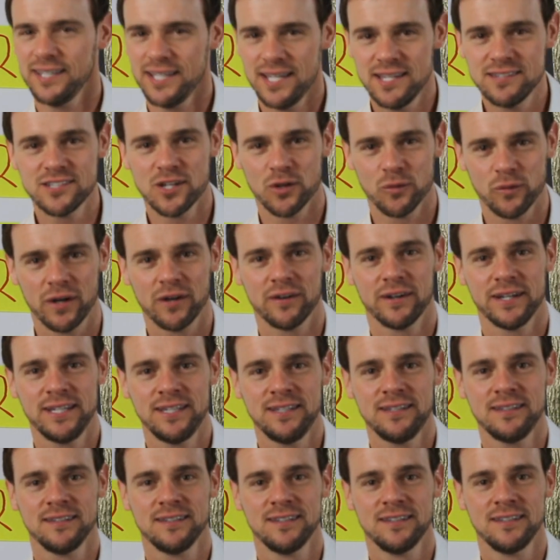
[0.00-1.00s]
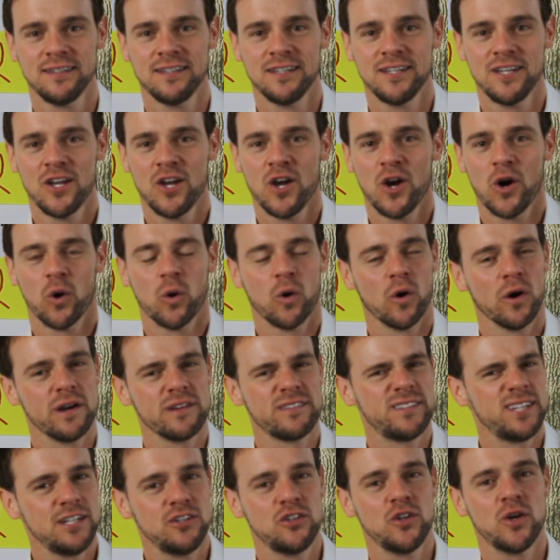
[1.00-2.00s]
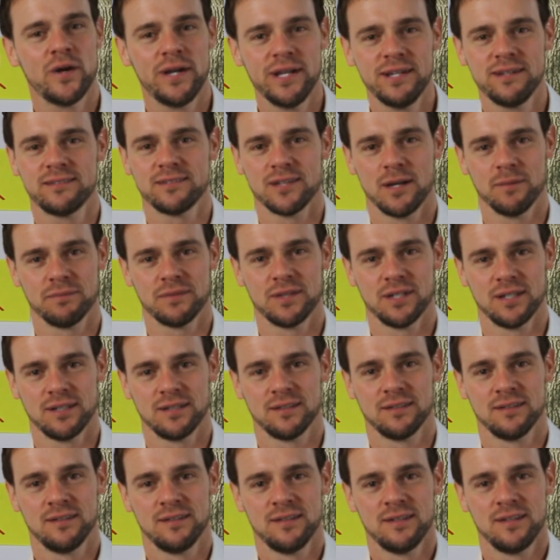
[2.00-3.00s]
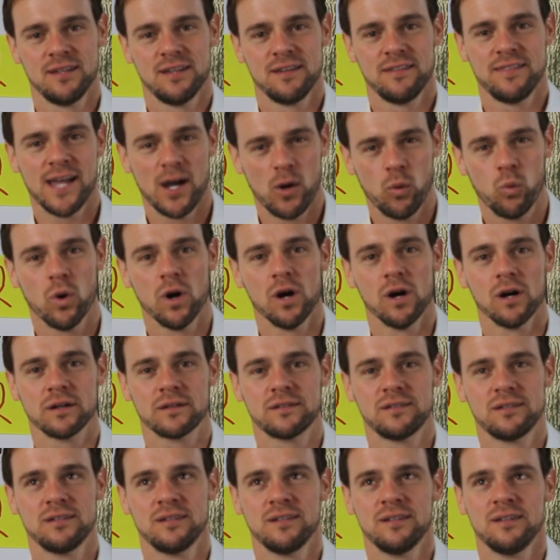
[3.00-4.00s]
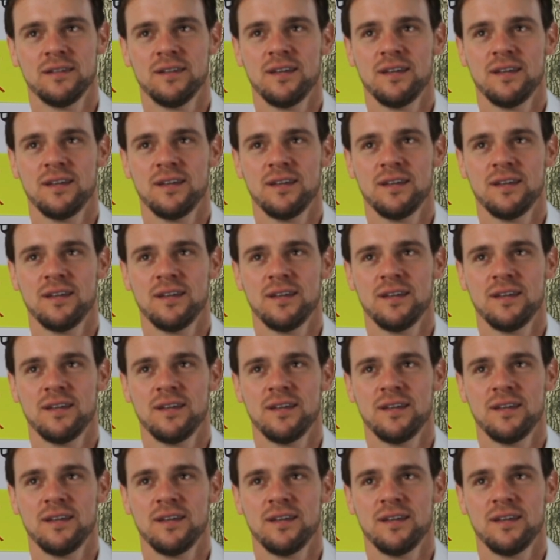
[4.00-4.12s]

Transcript: Is it really? Or is he doing something that worked?